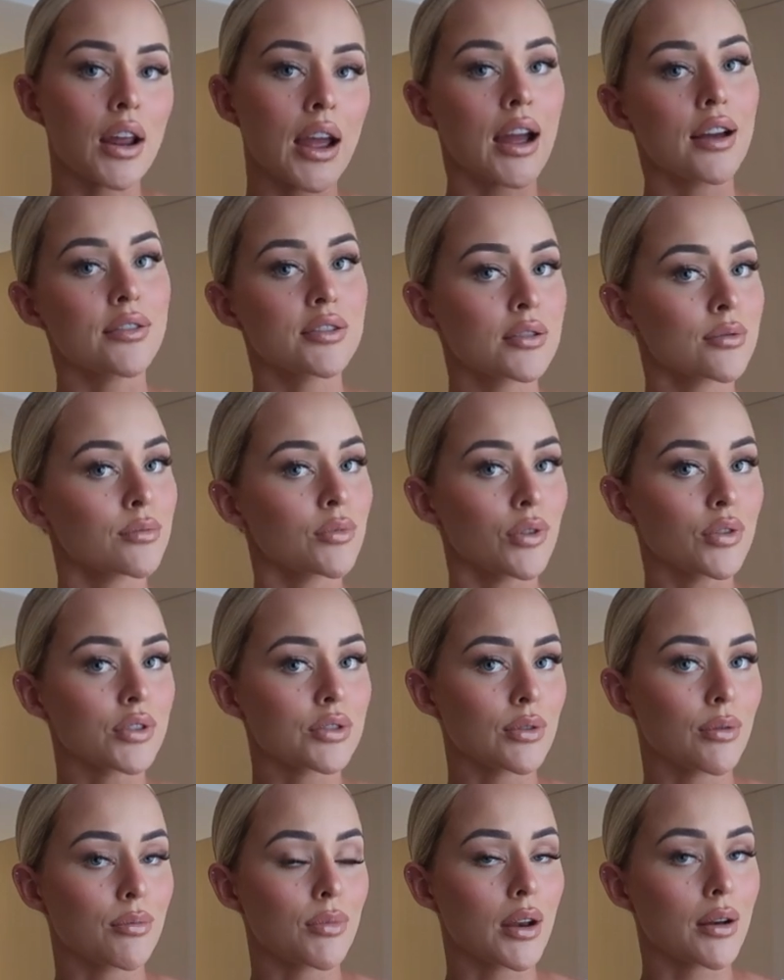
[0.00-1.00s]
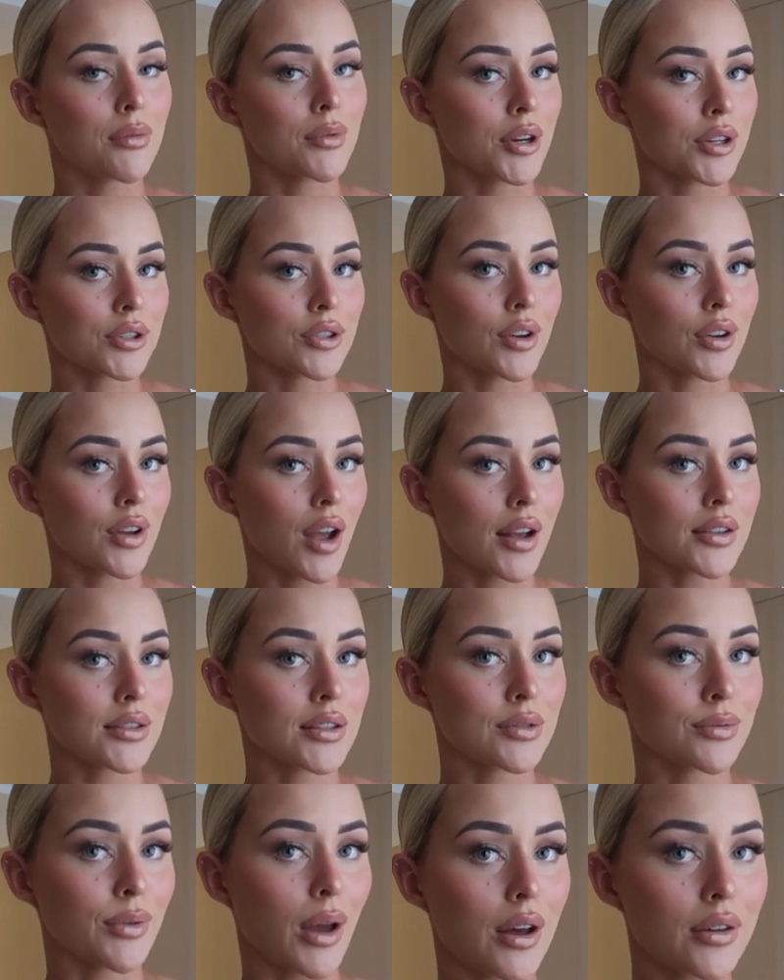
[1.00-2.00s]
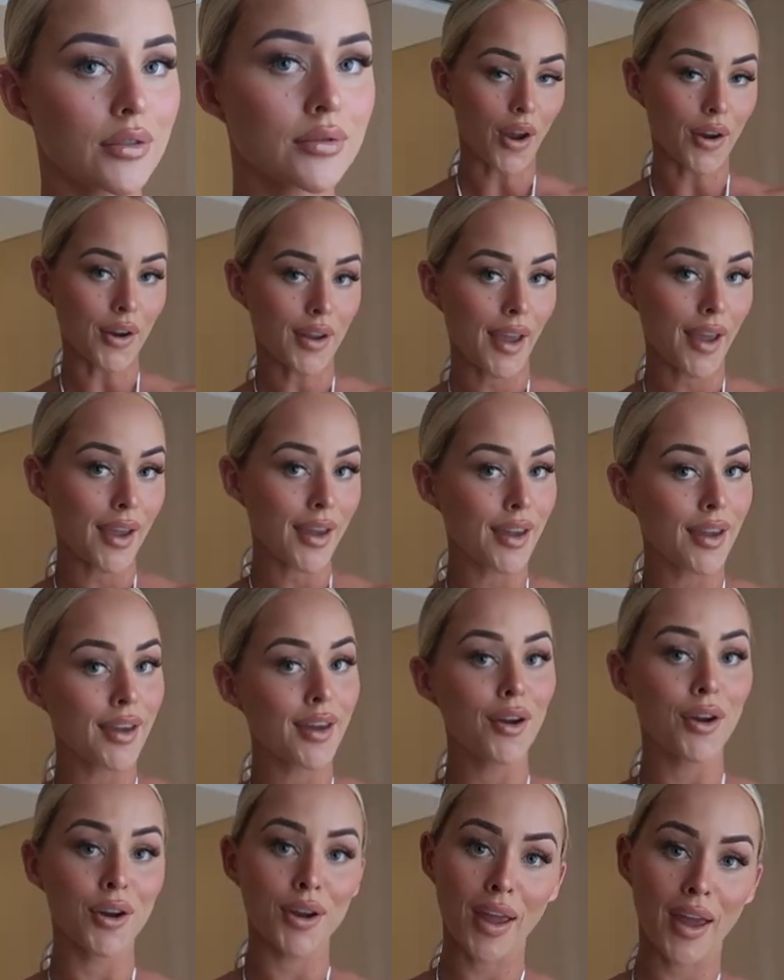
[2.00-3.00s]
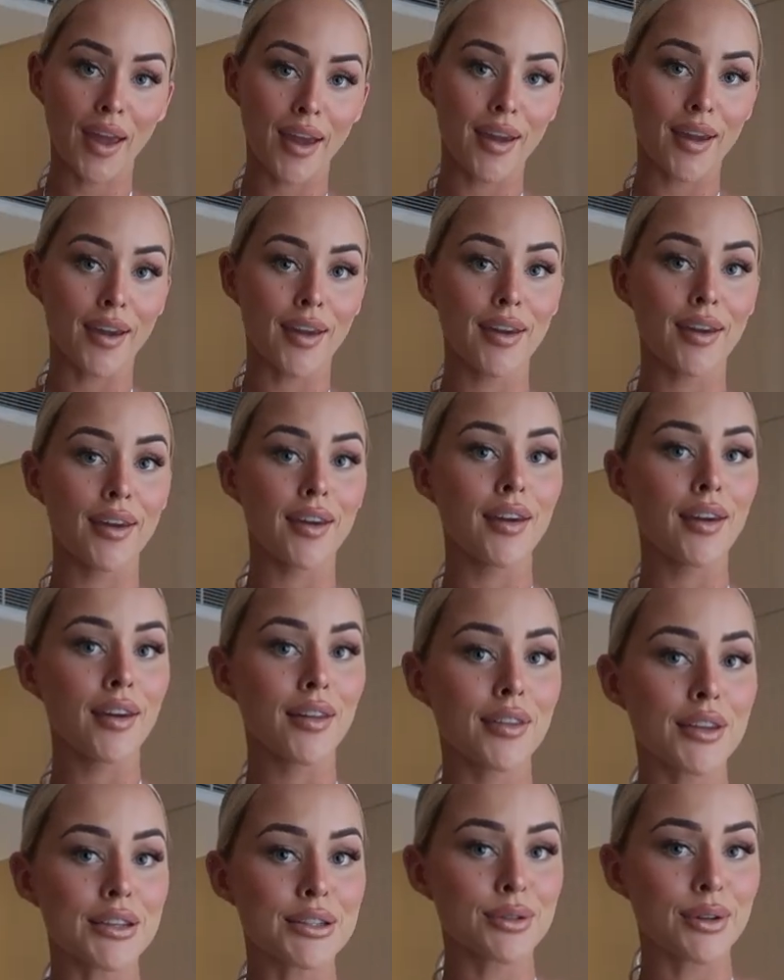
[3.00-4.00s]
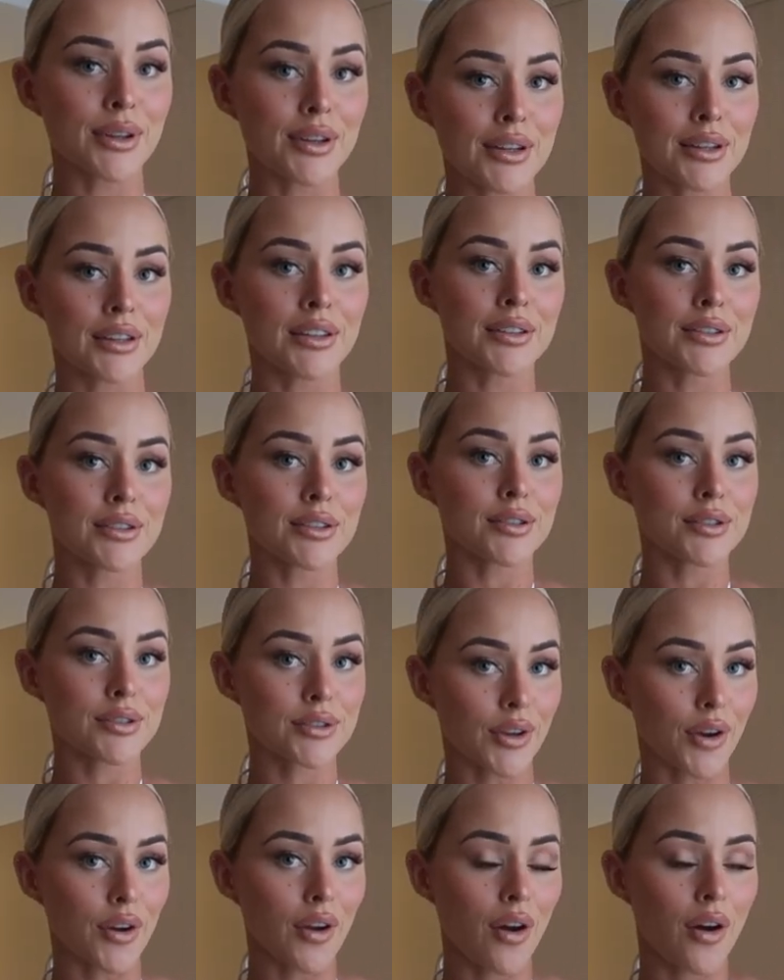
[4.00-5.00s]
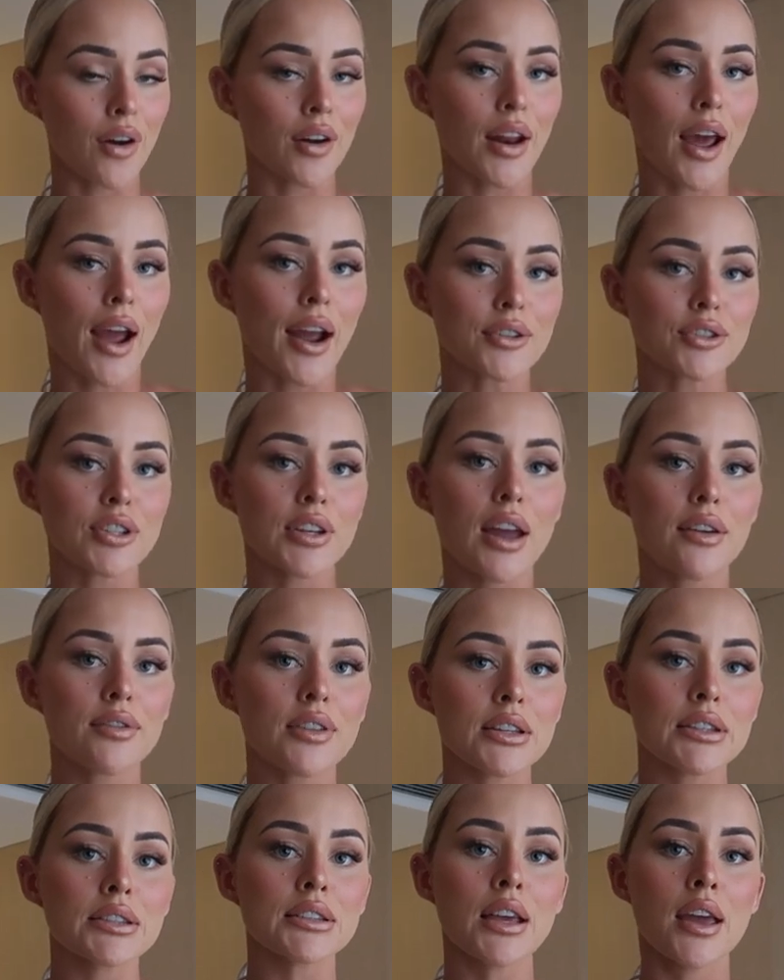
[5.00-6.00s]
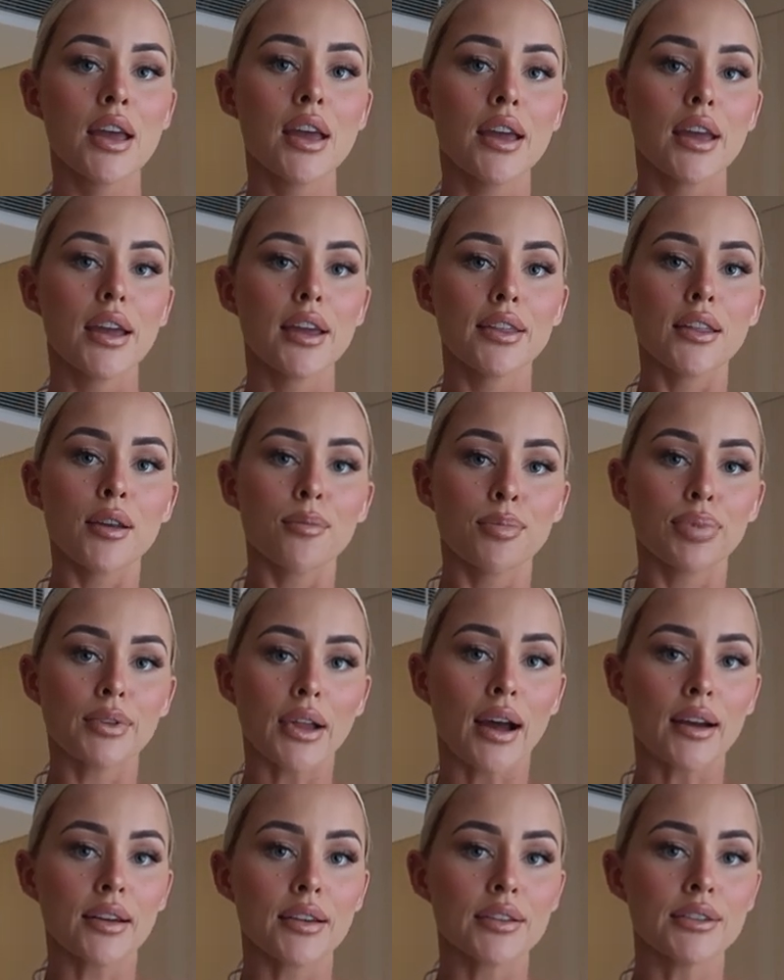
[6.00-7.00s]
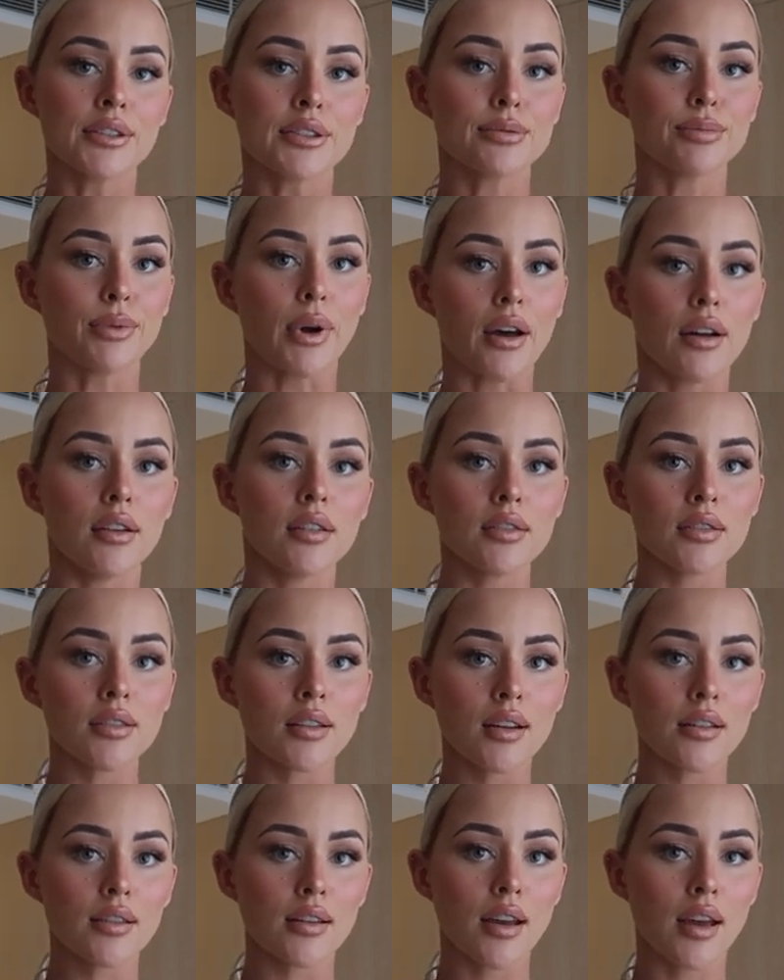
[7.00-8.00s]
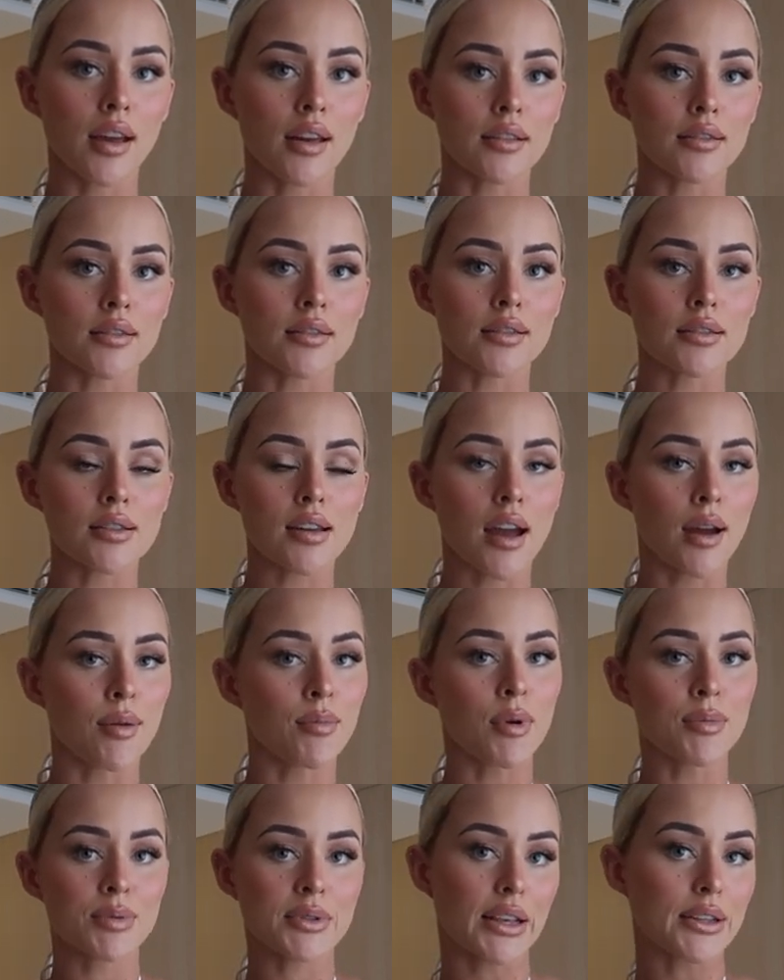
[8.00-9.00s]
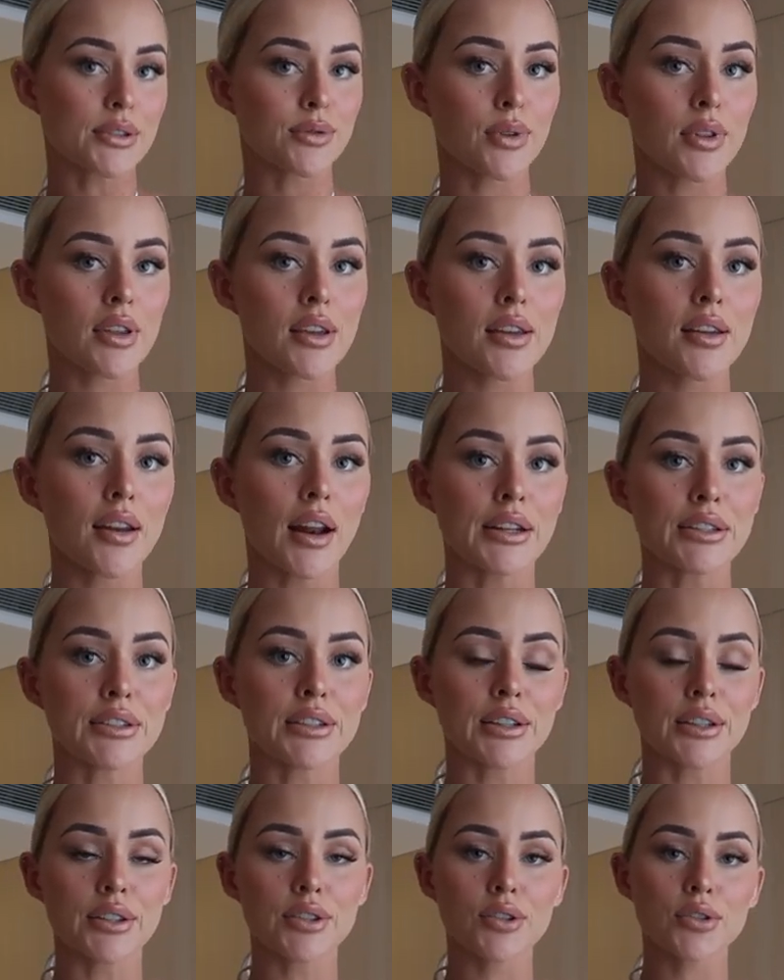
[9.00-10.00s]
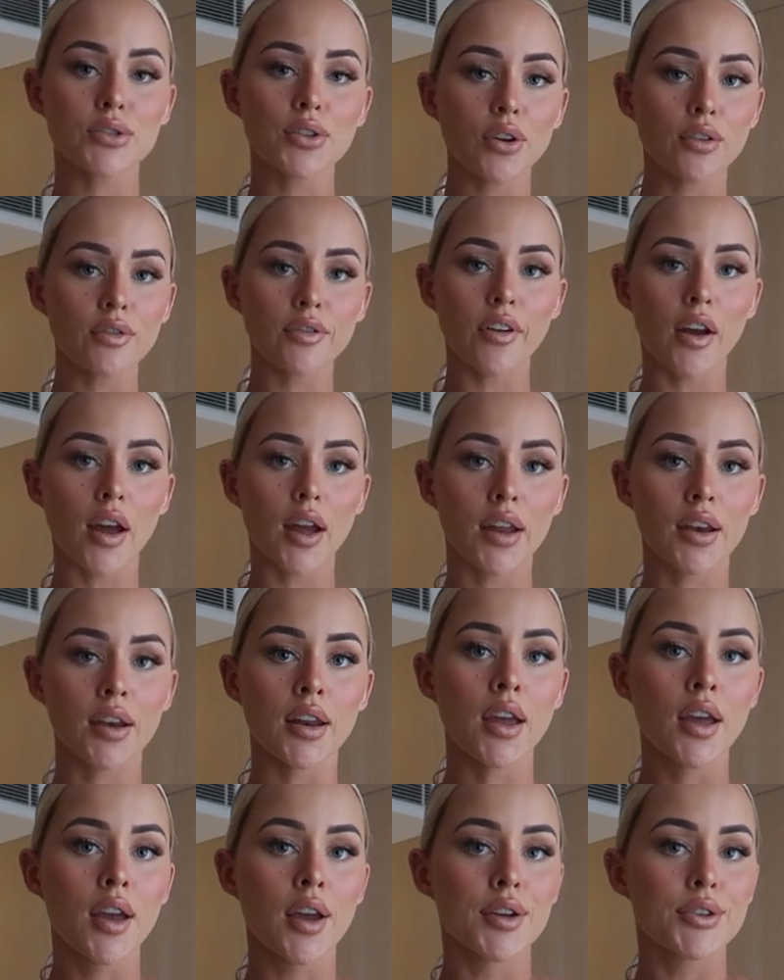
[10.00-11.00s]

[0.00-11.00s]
I have some more swim that I'm going to show you guys as well. Okay, this one is so hot. I actually have this in the black as well, and I'm obsessed with it. I think it's so fun.